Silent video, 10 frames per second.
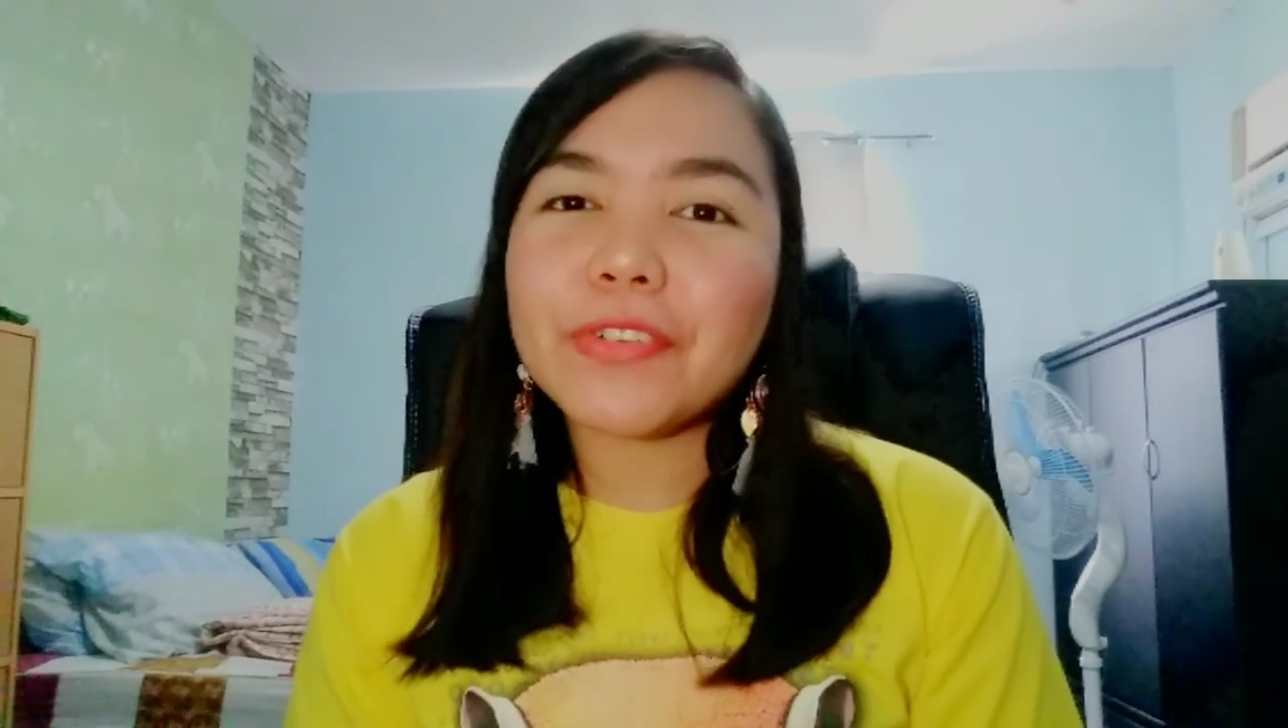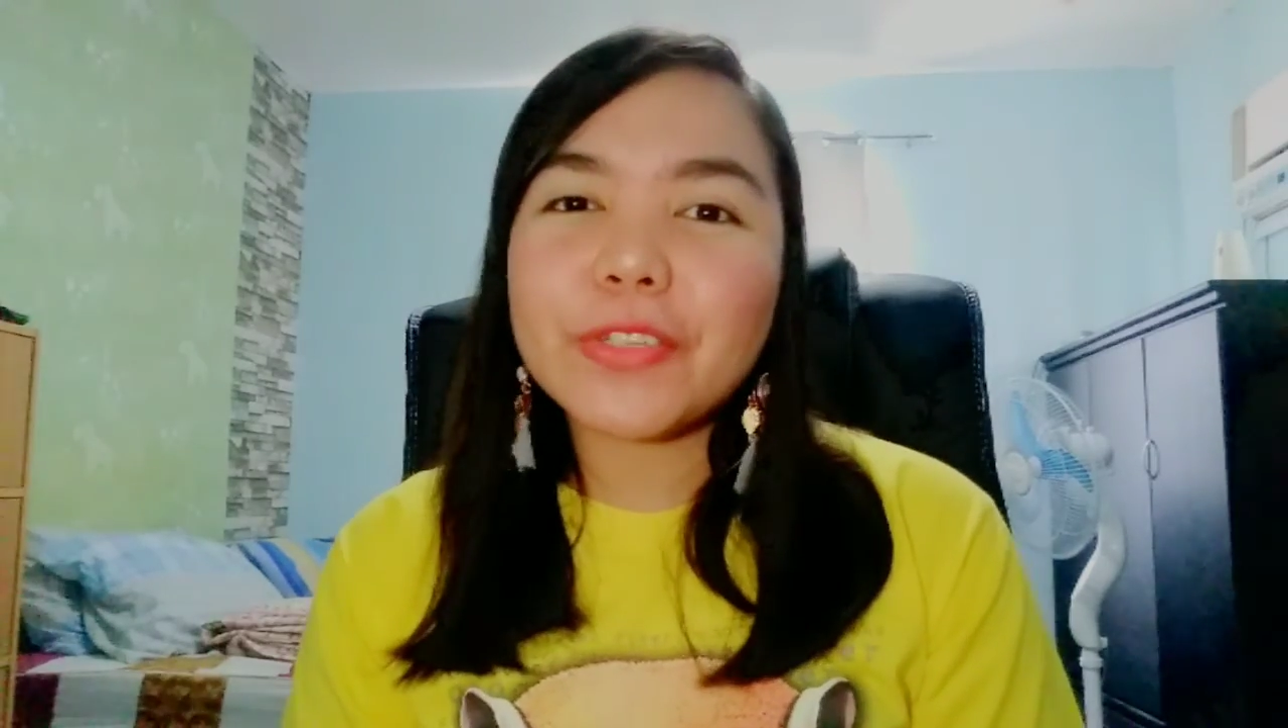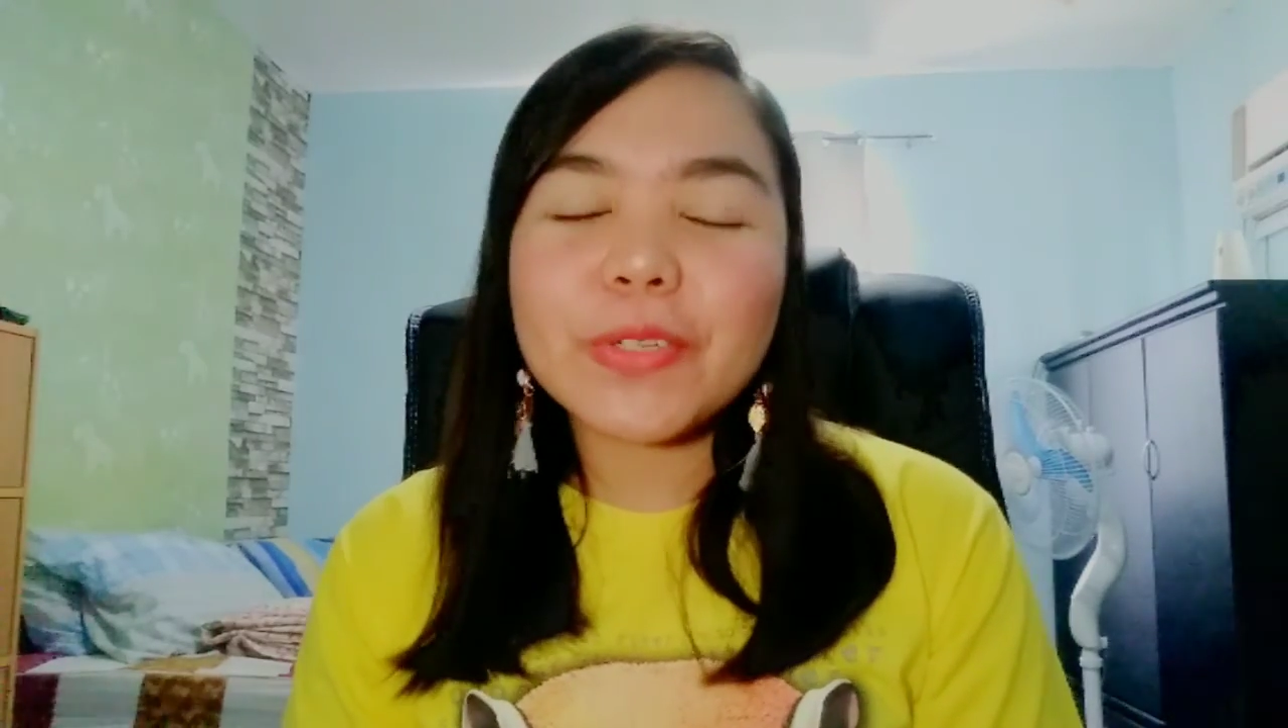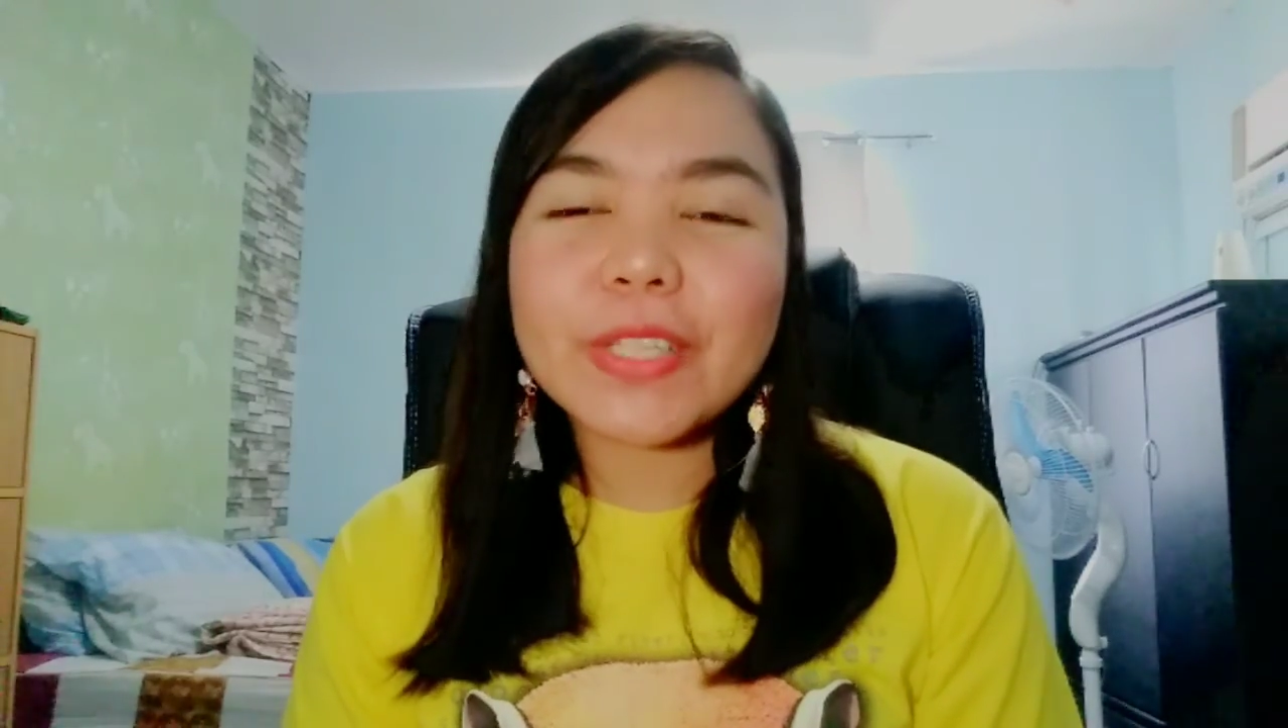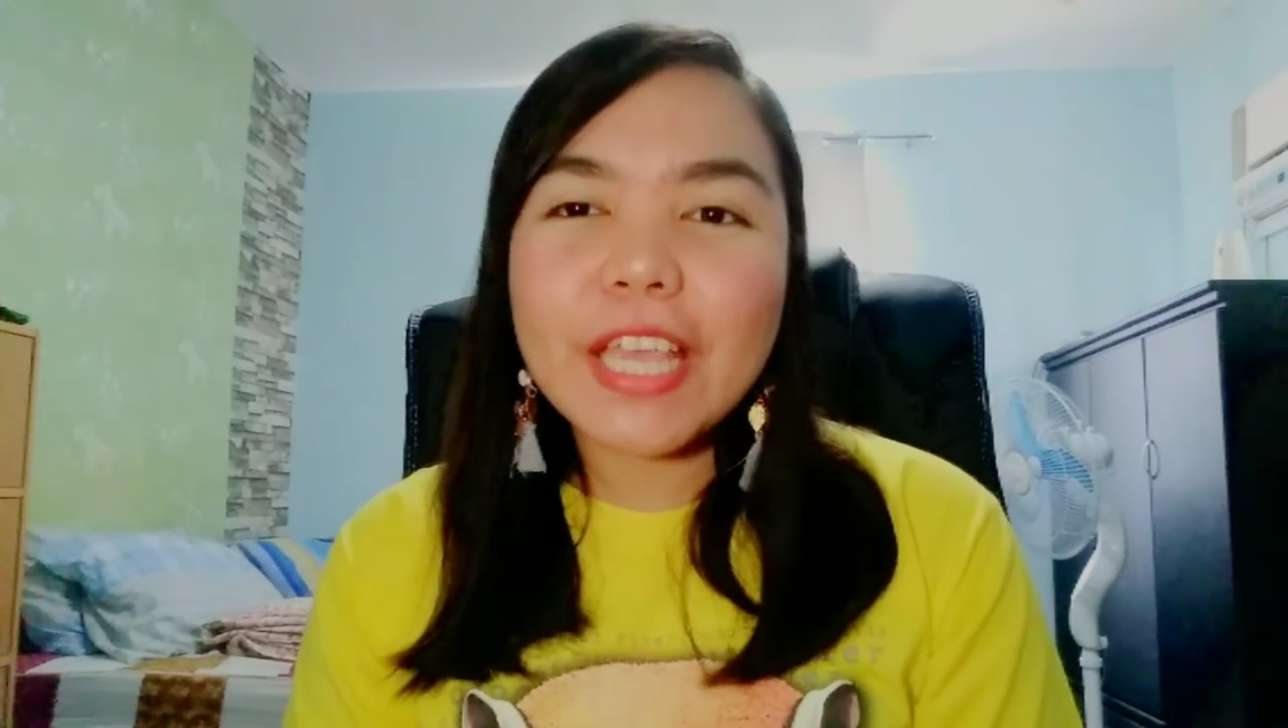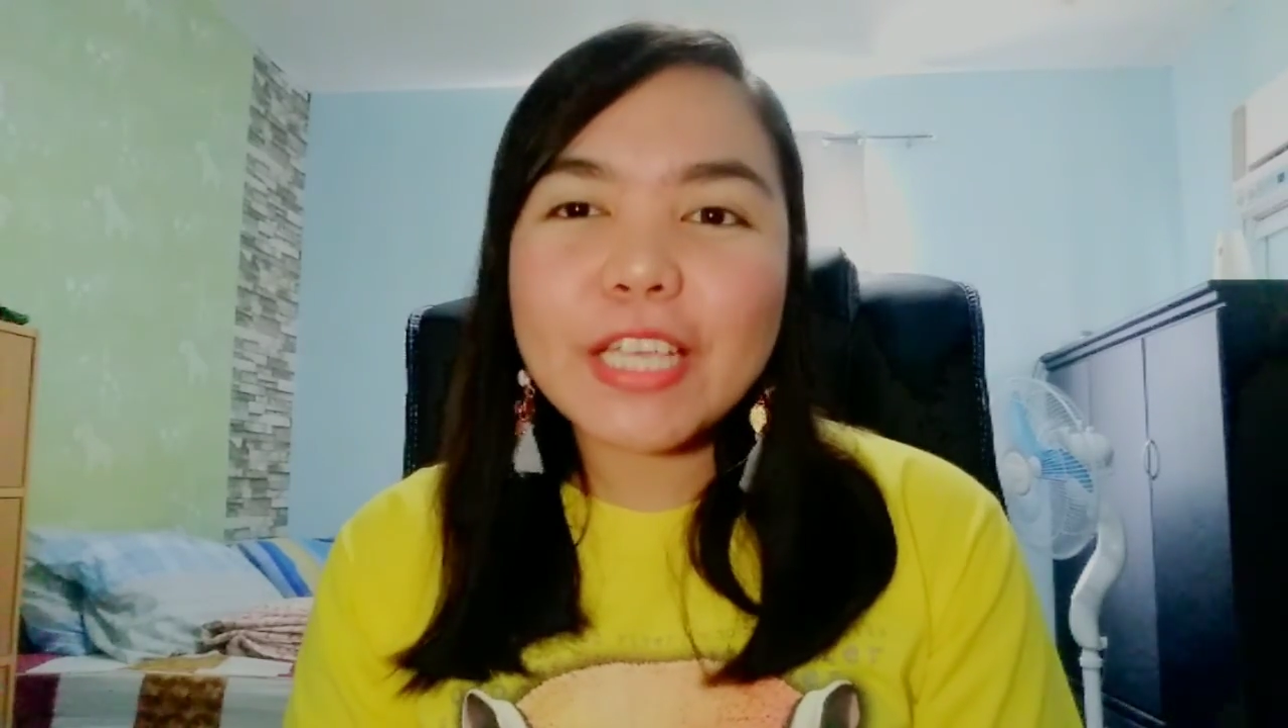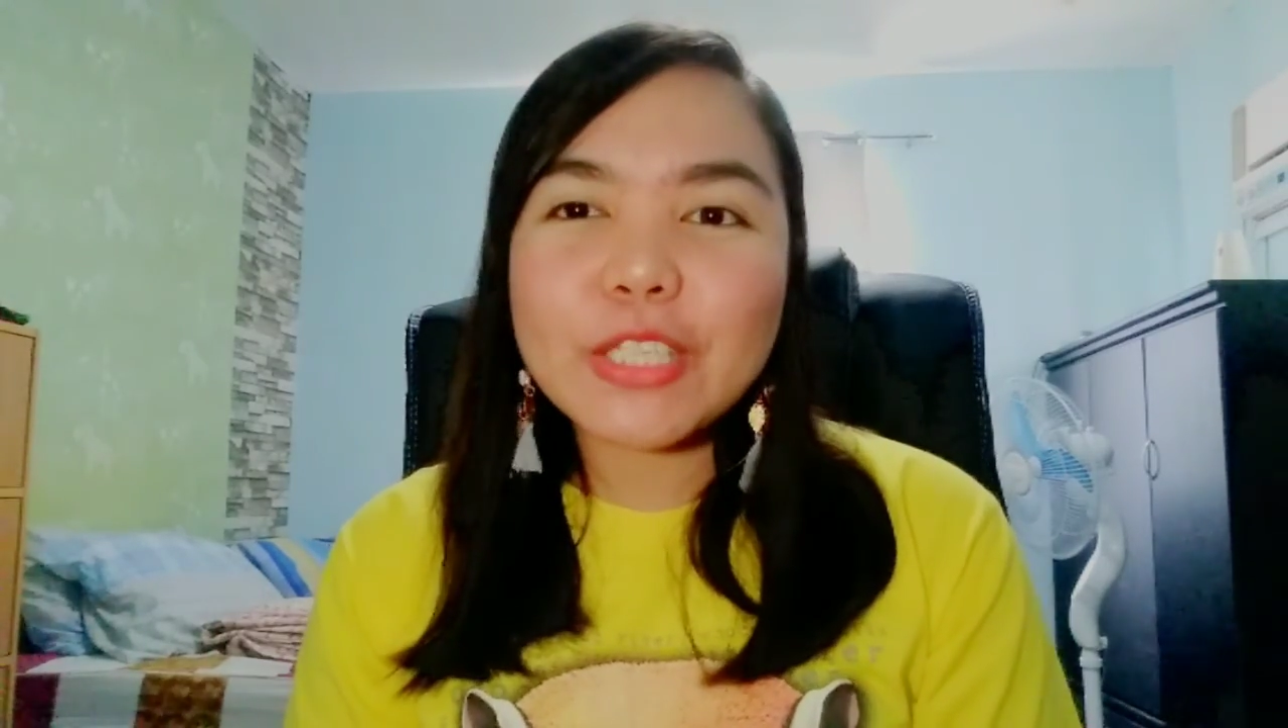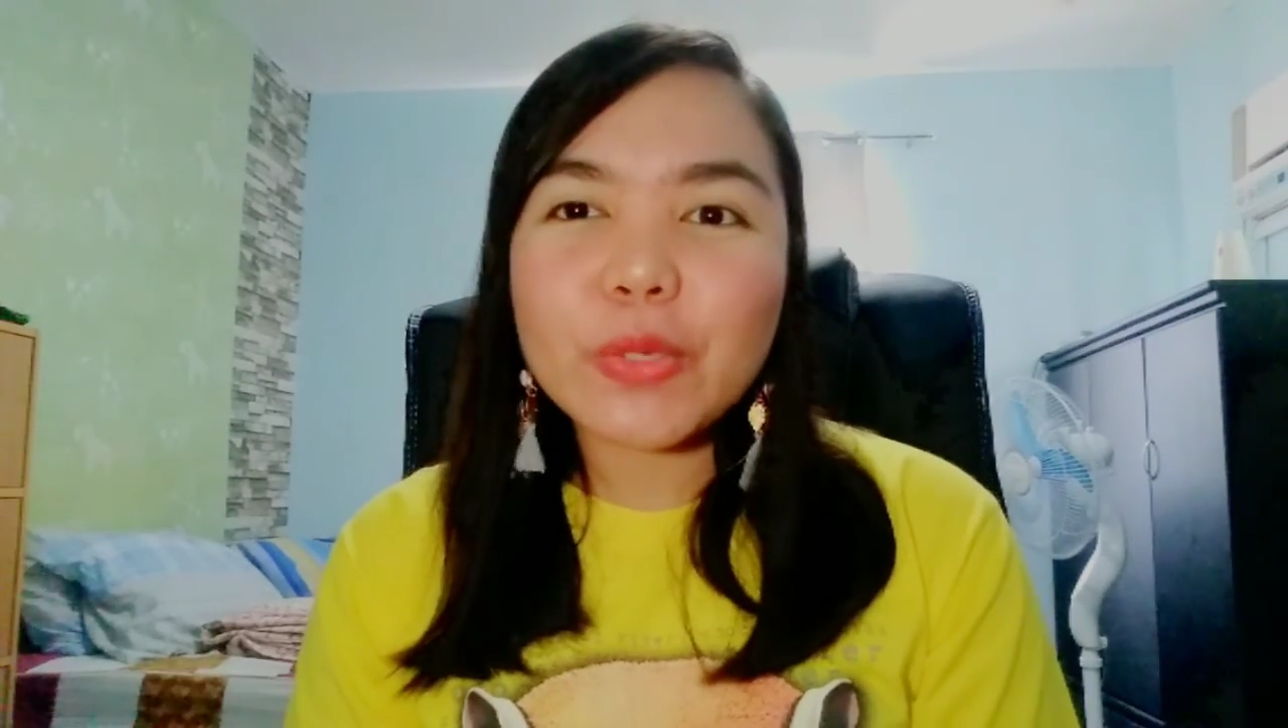for today.